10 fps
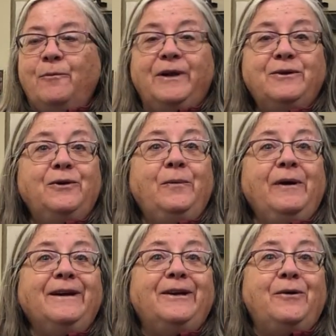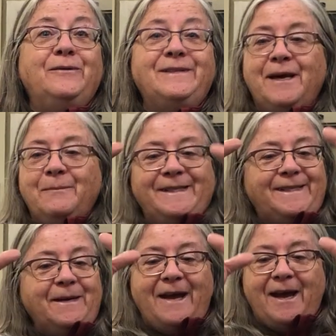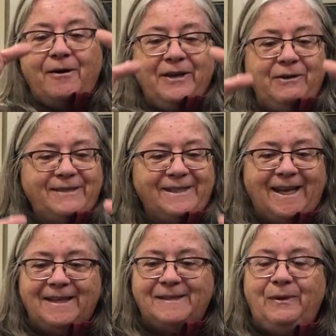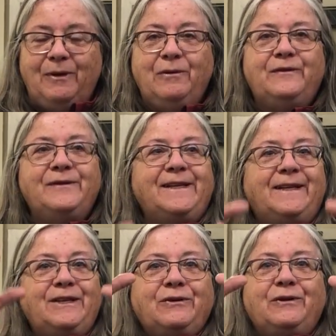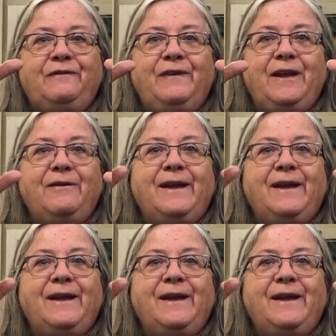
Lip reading: We don't know where it goes, but somehow you just get this beautiful cylindrical figure,